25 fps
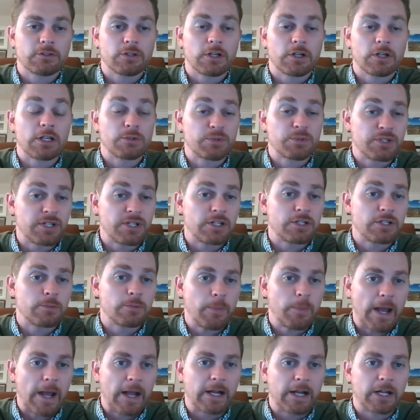transportation
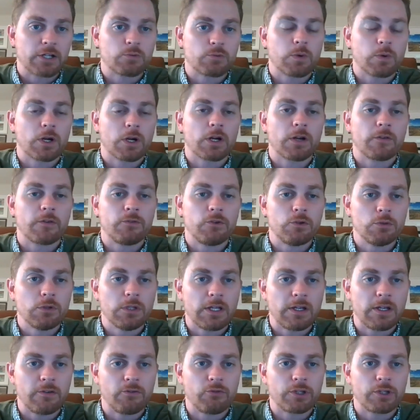package where if you
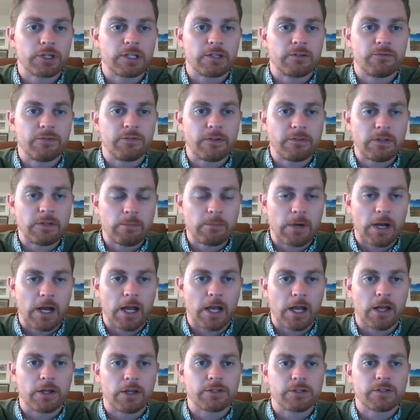live within 50
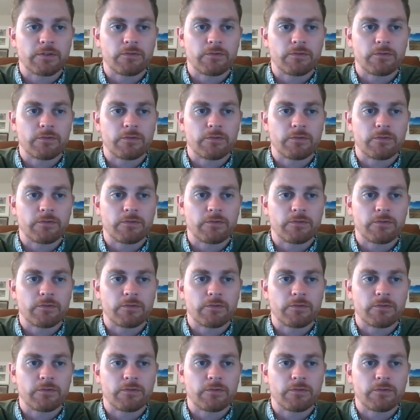miles